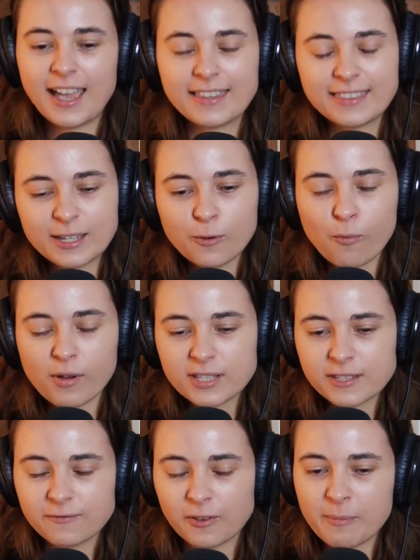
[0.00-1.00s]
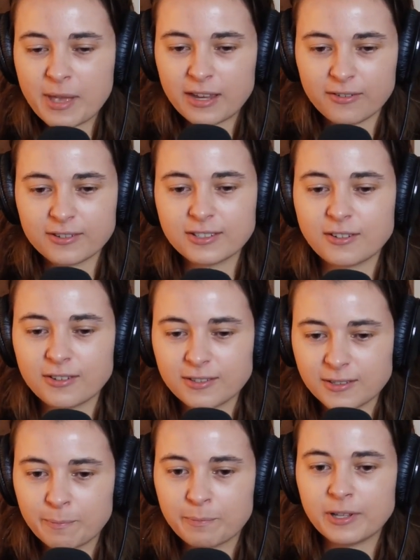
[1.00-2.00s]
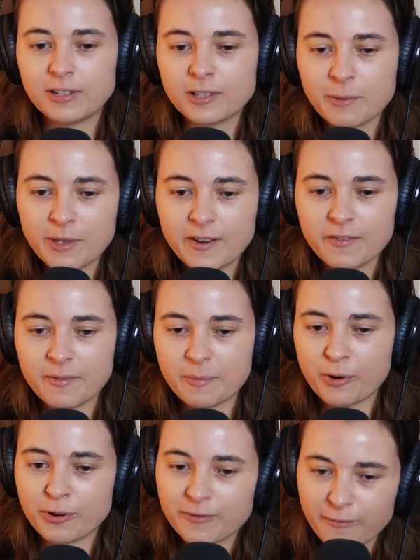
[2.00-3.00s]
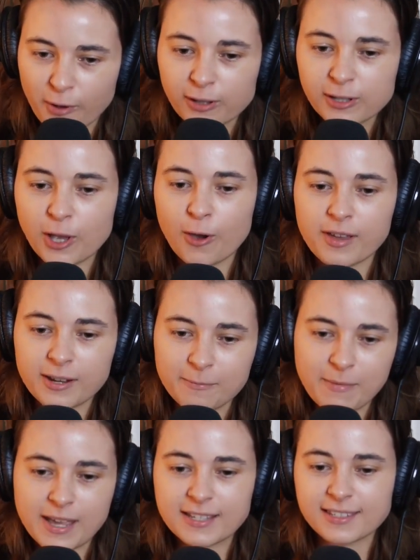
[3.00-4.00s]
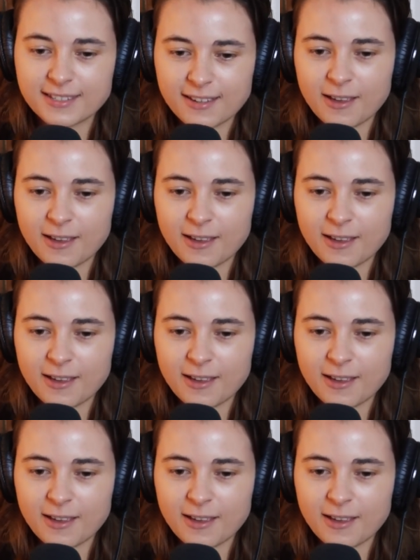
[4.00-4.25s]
I think once filmmakers start to build a bit of a portfolio, it makes